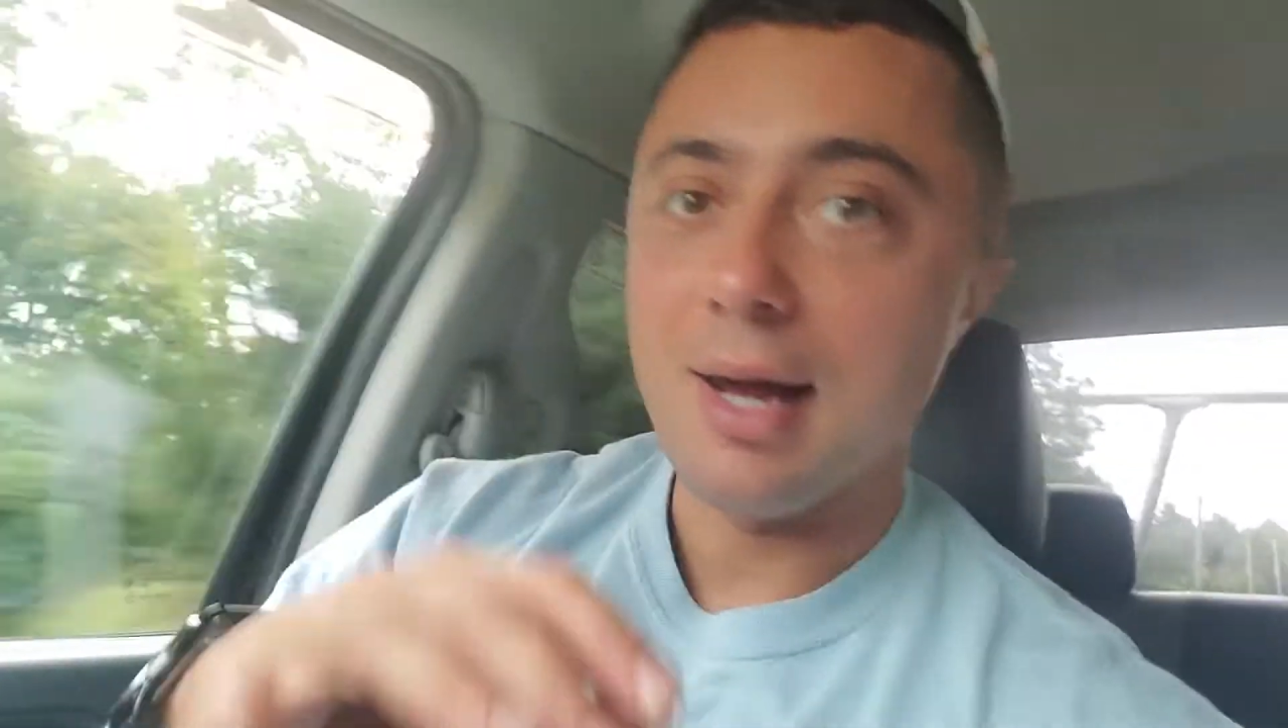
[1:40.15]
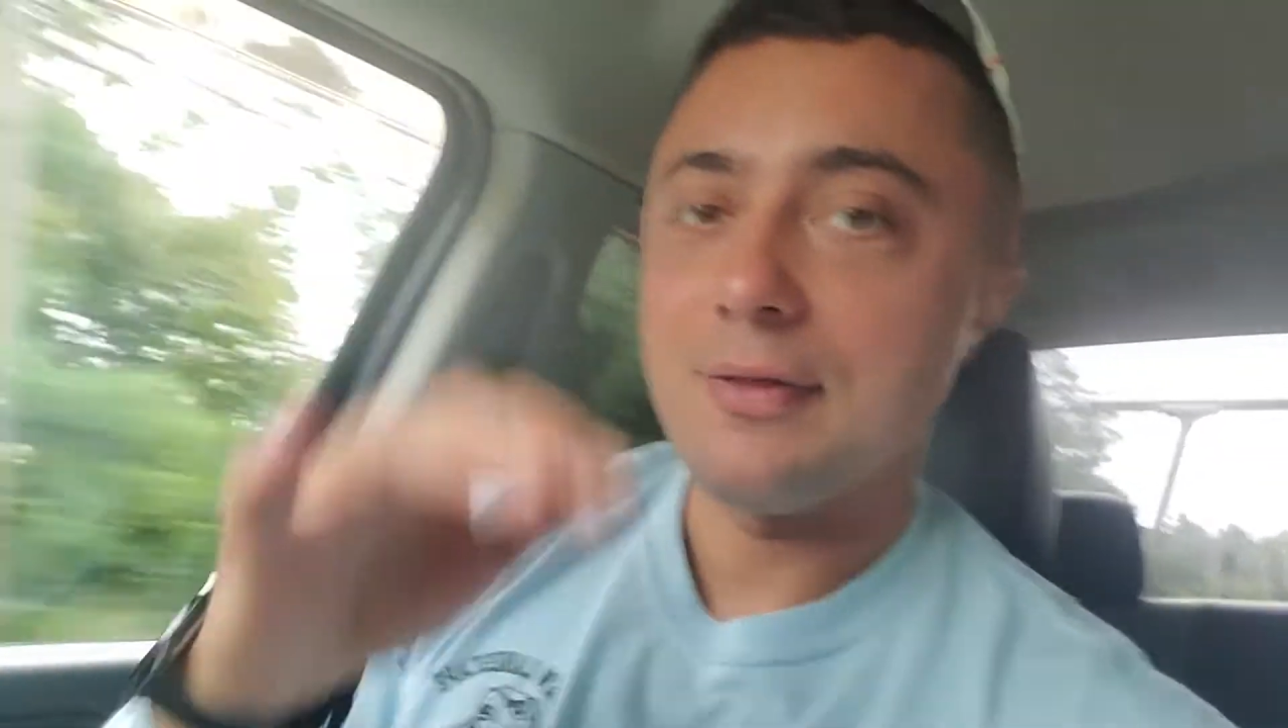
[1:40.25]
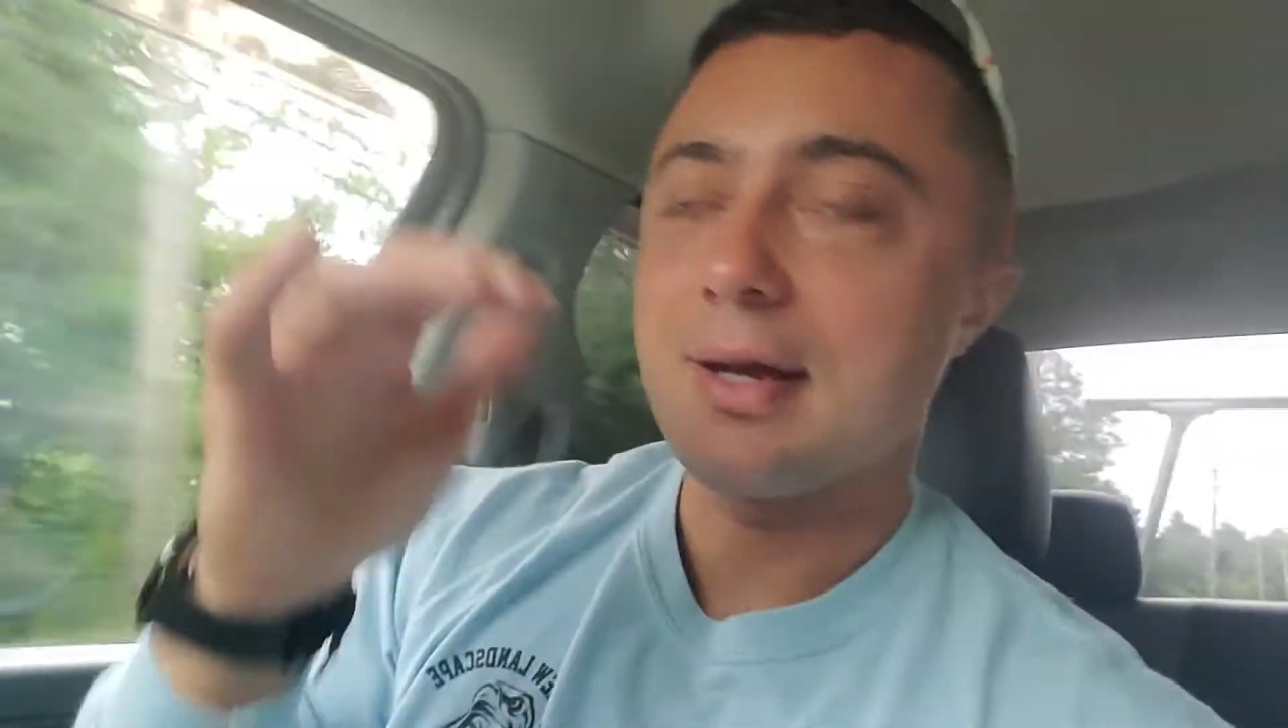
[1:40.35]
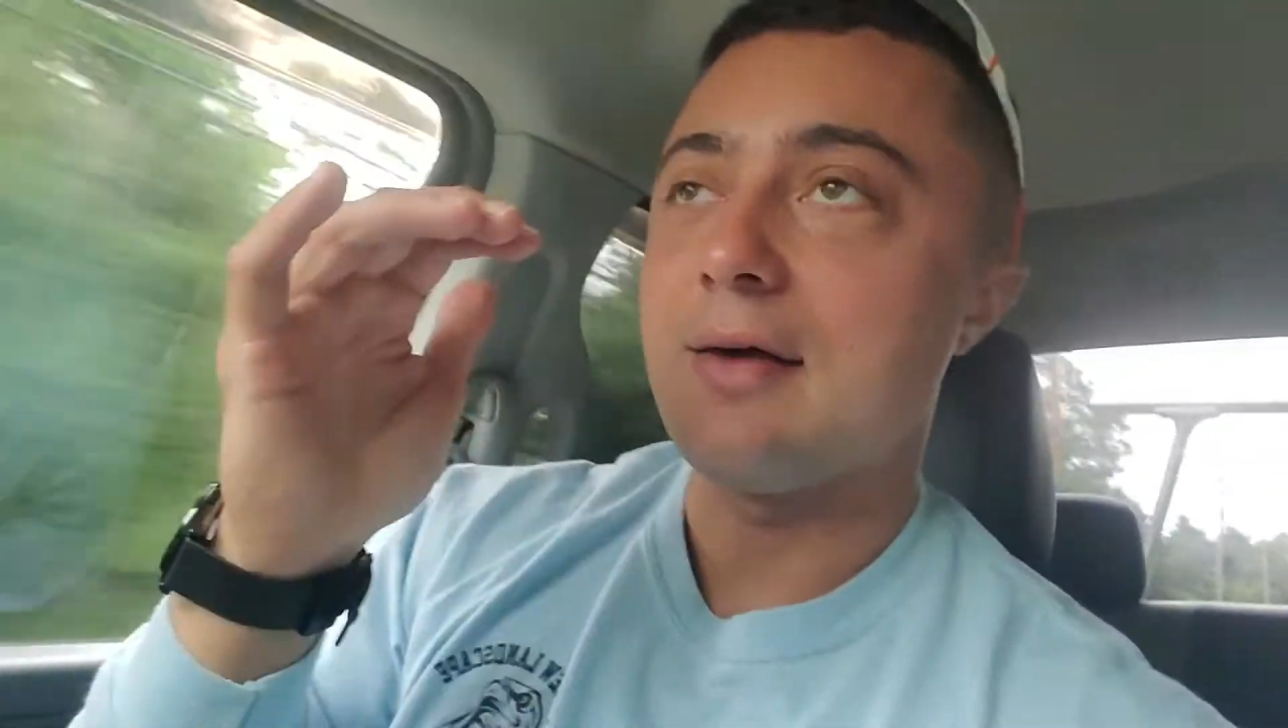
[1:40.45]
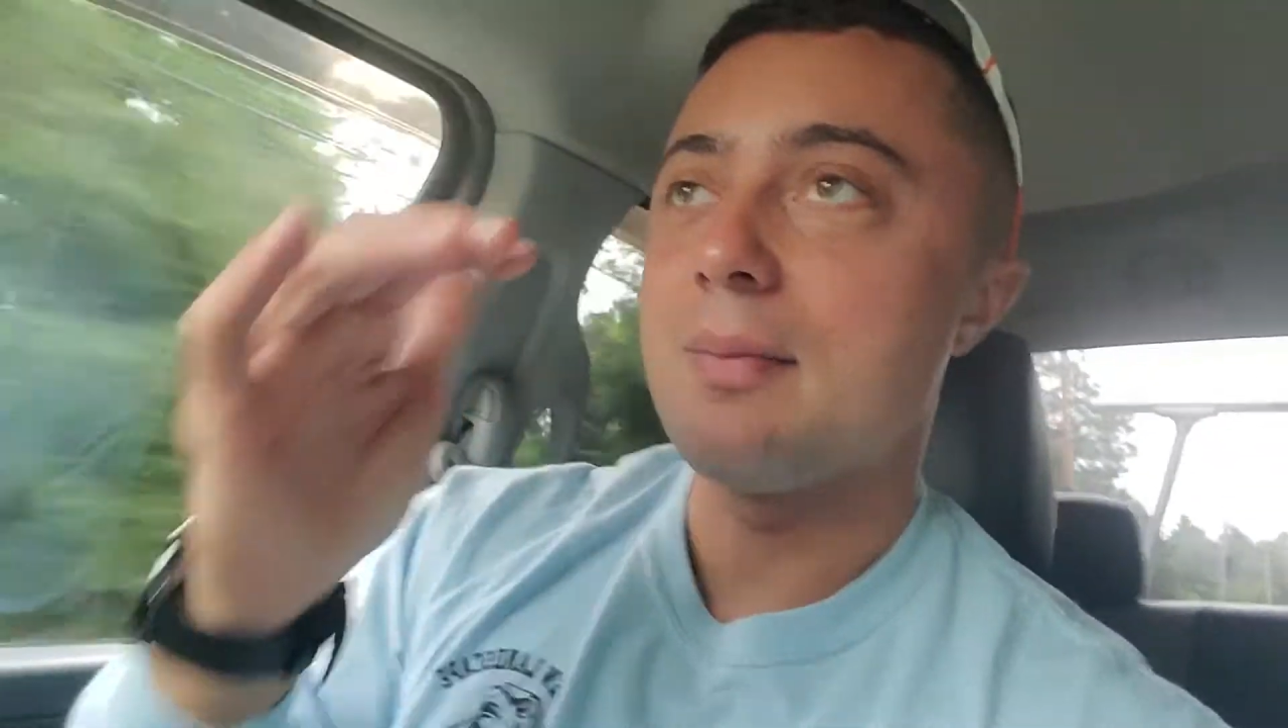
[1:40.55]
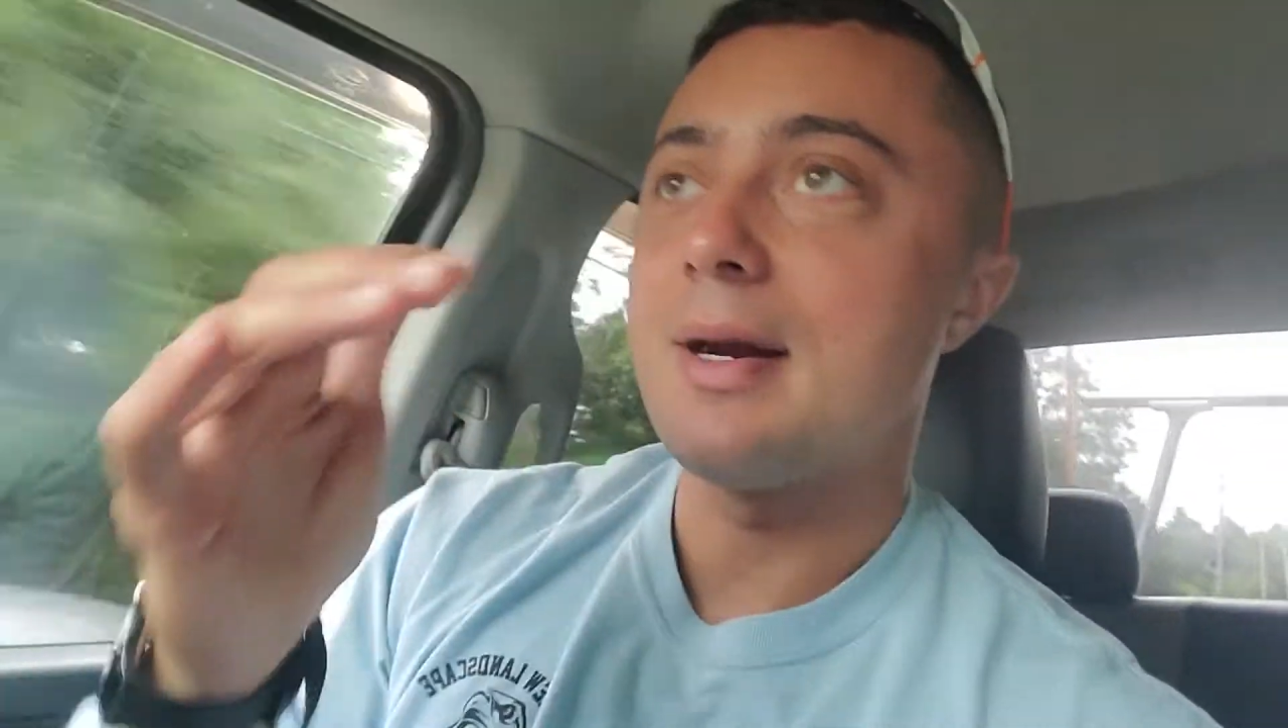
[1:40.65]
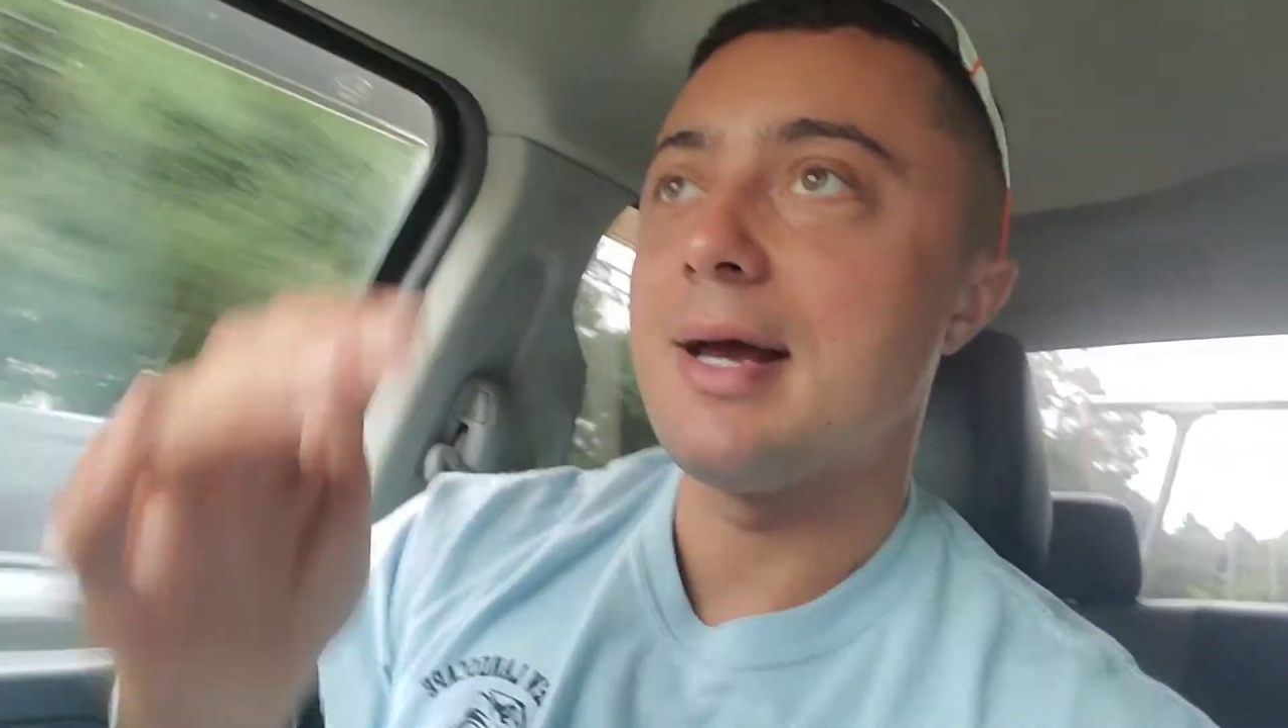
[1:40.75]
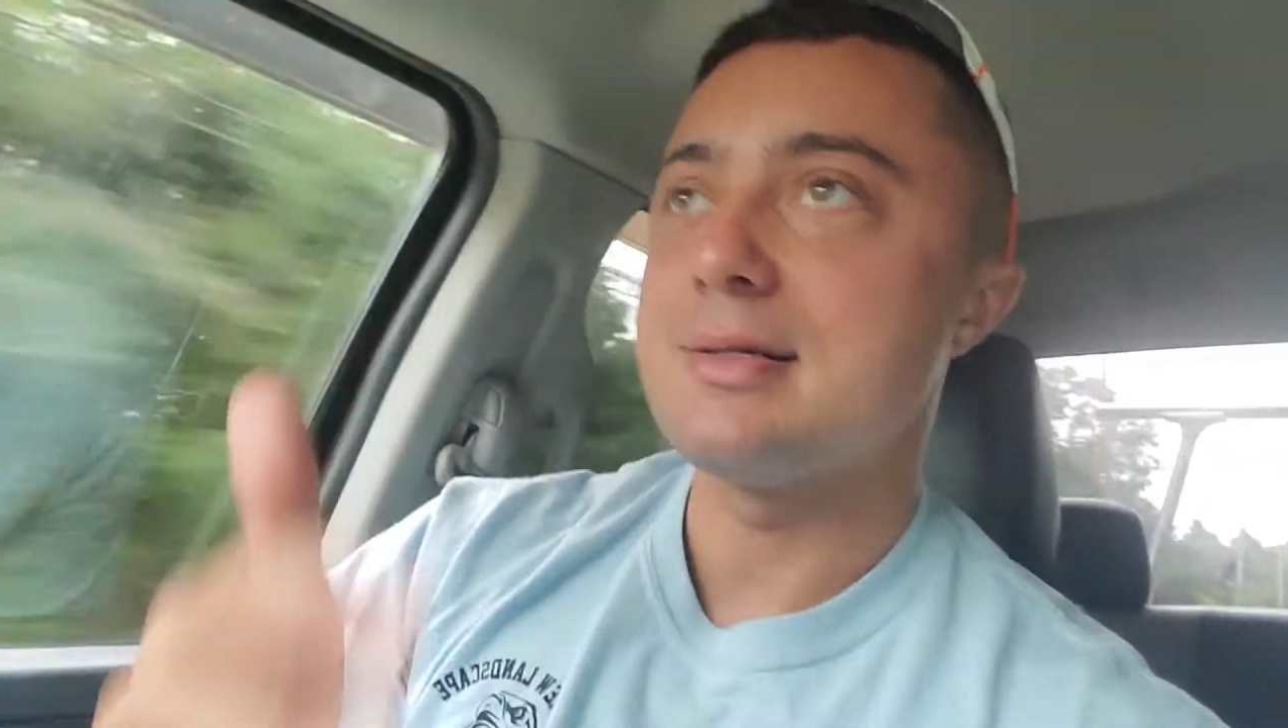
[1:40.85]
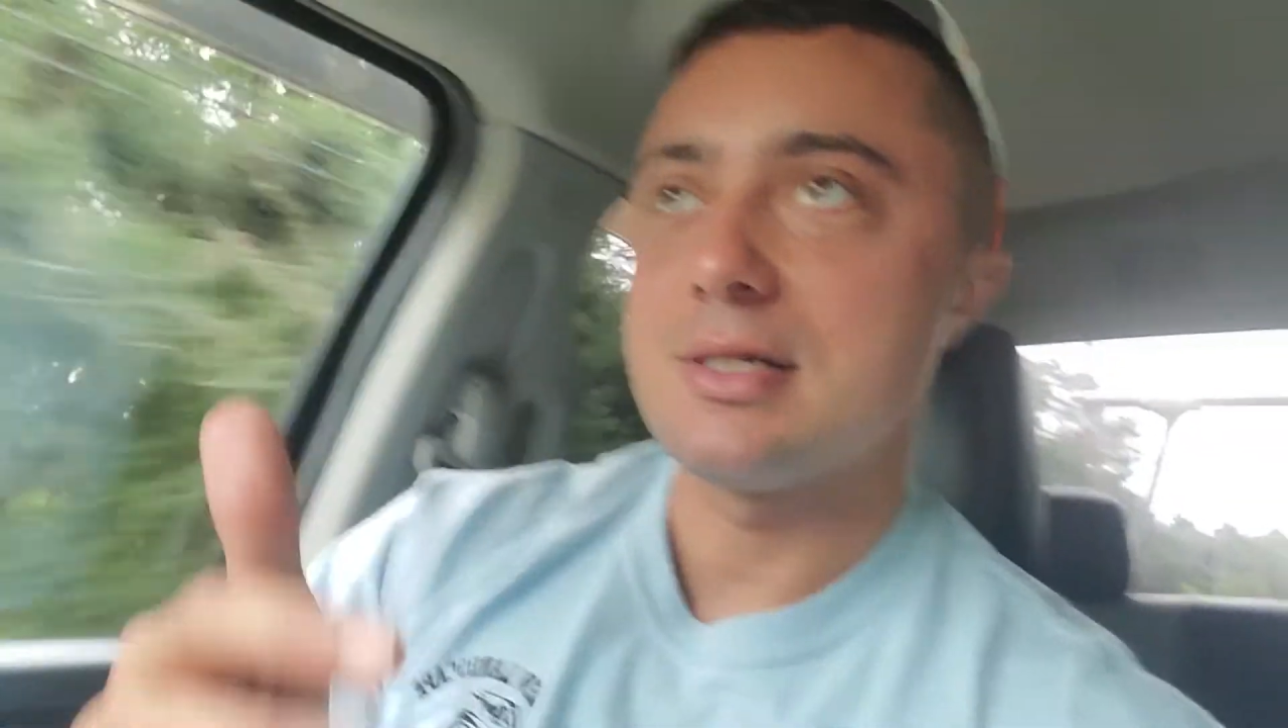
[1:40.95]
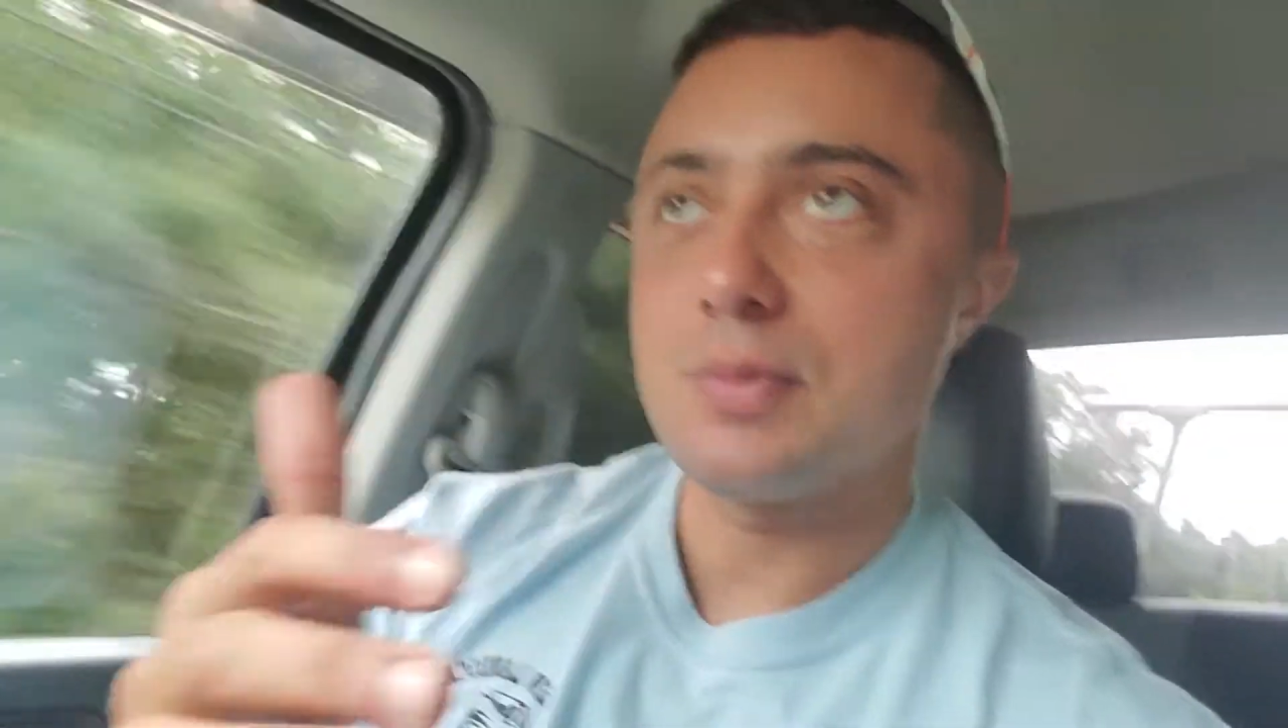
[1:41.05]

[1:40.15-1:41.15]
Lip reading: I think everybody has a